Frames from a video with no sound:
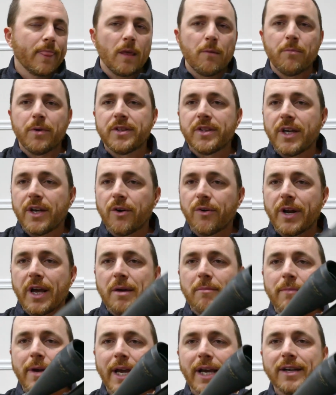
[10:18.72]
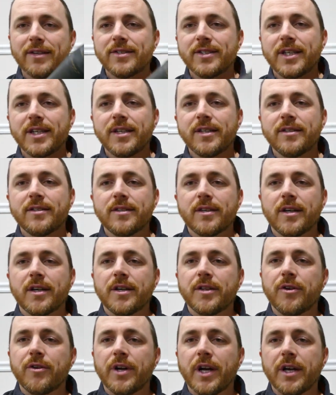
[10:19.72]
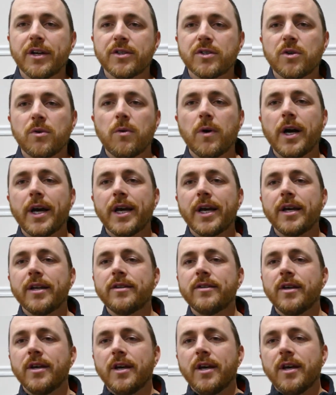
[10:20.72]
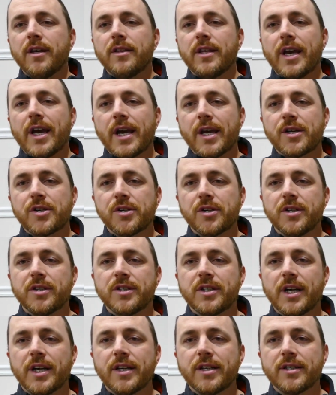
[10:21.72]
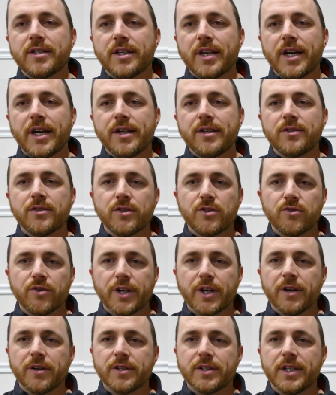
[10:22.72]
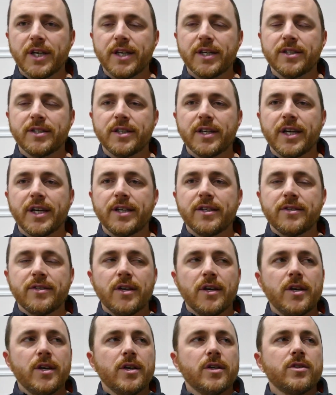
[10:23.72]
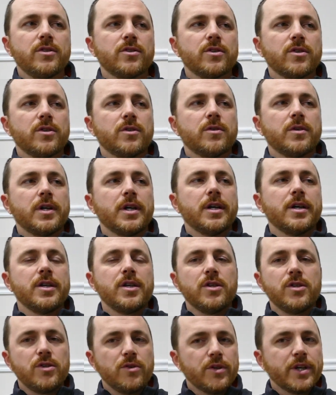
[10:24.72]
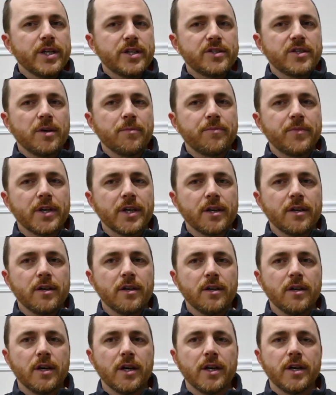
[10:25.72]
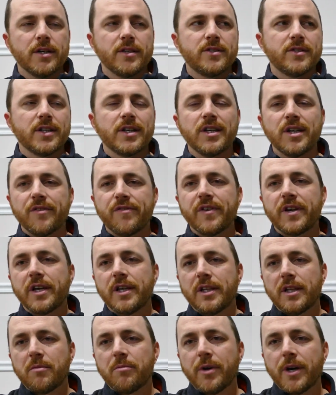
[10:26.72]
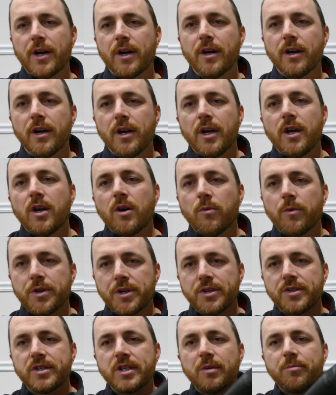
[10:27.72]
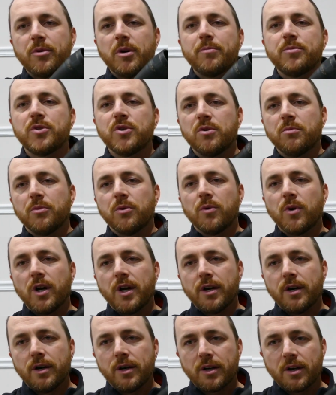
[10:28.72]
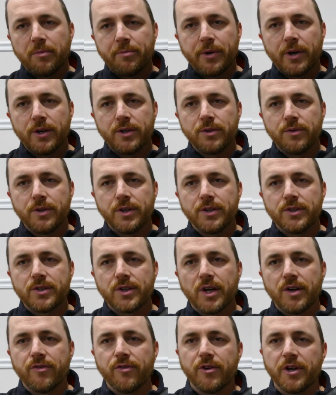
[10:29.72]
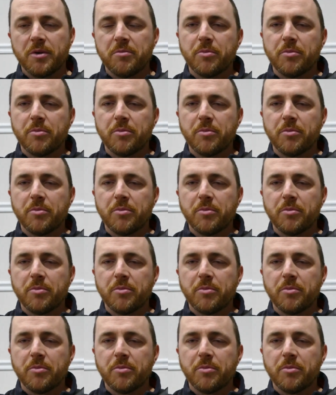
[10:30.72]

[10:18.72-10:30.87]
But they don't have magazines, they're not as quiet, the action is not as nice, the trigger is not as nice, so you do get something significantly better when you step up to a Marauder compared to a Discovery.